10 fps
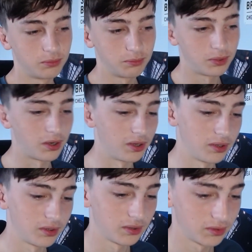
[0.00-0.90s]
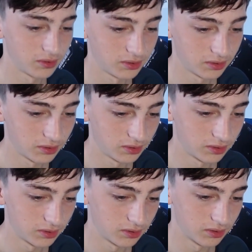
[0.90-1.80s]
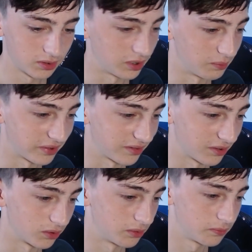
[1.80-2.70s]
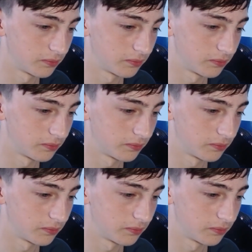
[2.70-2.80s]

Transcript: Bye. I messed that all up.